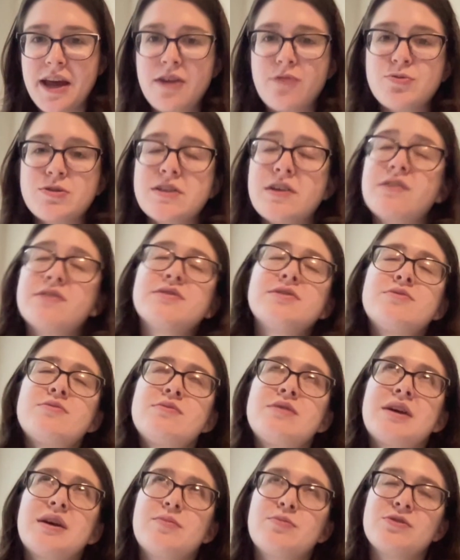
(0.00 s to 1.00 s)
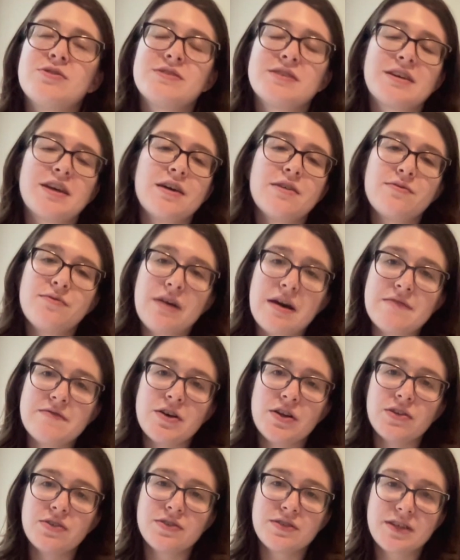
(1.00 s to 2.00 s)
and was also able to get
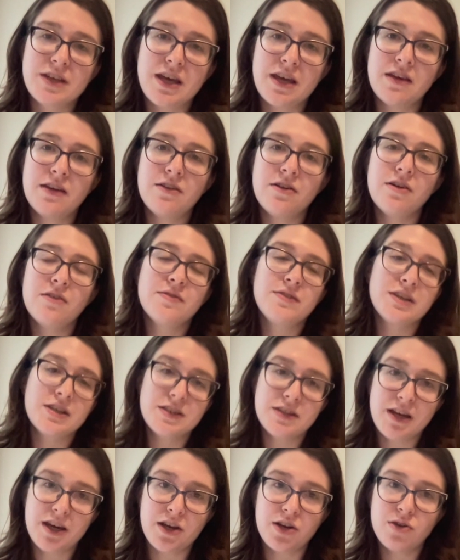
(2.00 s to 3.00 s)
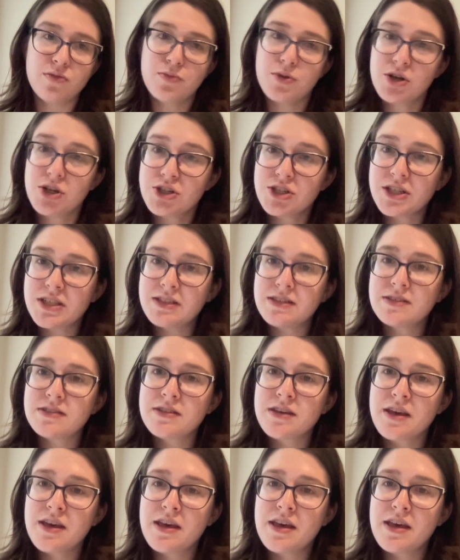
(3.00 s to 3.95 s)
$5 taken off the entire purchase.